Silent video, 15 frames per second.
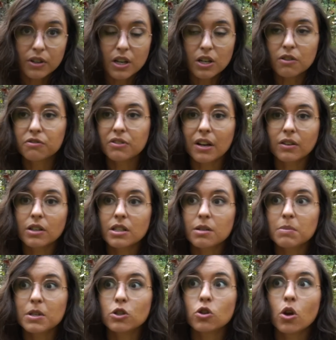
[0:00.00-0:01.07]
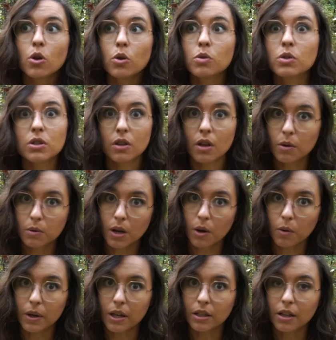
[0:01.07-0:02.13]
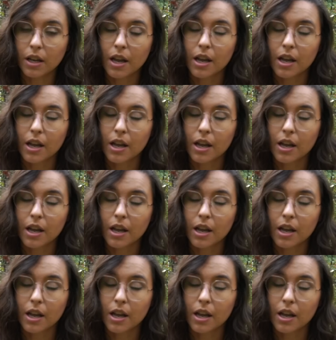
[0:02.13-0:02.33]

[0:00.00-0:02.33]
and you found it to be too slow going